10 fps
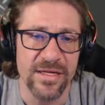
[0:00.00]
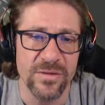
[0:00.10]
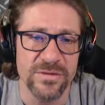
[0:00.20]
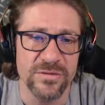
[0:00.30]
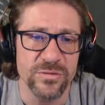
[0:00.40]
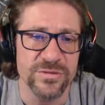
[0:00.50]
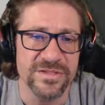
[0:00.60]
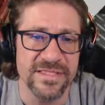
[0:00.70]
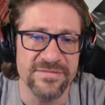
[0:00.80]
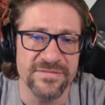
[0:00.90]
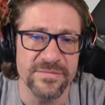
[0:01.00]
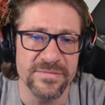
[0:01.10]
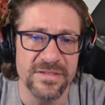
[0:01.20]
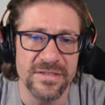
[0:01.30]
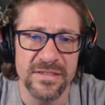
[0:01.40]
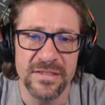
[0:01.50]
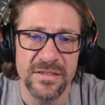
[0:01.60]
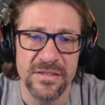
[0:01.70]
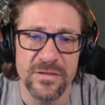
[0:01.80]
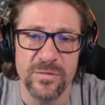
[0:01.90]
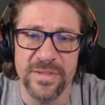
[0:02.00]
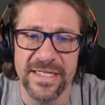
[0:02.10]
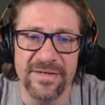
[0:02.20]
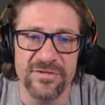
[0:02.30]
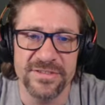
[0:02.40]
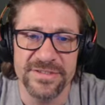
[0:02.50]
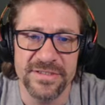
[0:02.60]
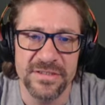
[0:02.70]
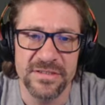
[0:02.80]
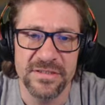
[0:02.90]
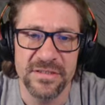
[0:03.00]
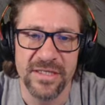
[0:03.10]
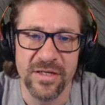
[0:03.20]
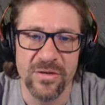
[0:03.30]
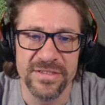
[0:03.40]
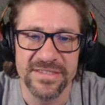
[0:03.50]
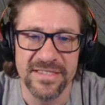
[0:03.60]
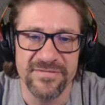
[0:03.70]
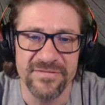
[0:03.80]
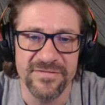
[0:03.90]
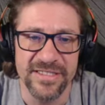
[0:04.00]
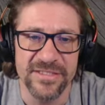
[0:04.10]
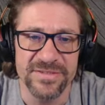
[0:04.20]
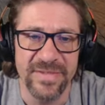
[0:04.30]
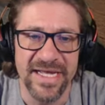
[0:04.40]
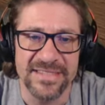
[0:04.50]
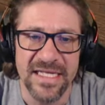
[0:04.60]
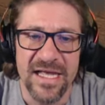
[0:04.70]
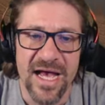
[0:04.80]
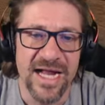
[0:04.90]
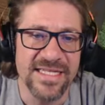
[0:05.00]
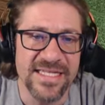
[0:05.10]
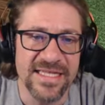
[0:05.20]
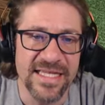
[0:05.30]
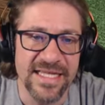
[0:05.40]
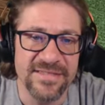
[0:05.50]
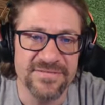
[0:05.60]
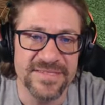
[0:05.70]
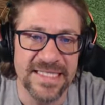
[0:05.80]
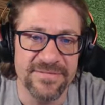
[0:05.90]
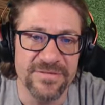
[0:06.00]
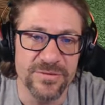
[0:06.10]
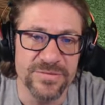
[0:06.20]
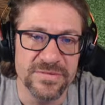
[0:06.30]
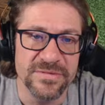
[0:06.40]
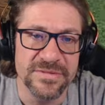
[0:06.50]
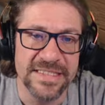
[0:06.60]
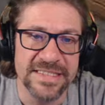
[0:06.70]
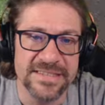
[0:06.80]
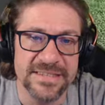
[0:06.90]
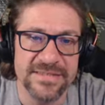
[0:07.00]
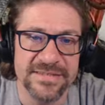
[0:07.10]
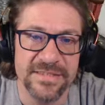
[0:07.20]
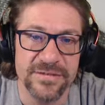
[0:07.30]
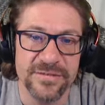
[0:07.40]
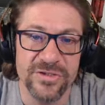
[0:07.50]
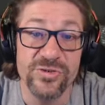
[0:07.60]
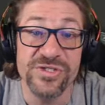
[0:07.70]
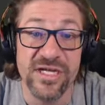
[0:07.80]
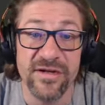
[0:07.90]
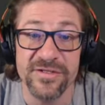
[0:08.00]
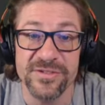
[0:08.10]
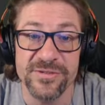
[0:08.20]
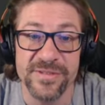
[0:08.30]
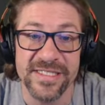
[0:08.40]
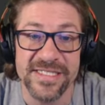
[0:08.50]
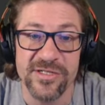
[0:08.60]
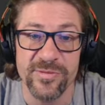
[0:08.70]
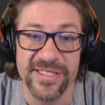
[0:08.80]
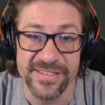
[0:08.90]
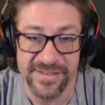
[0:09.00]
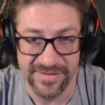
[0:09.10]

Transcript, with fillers: all the cool stuff from whenever's, like all the stuff of years past. I did get the headset phone thingies, so huge shout out to uh, Dieter Plays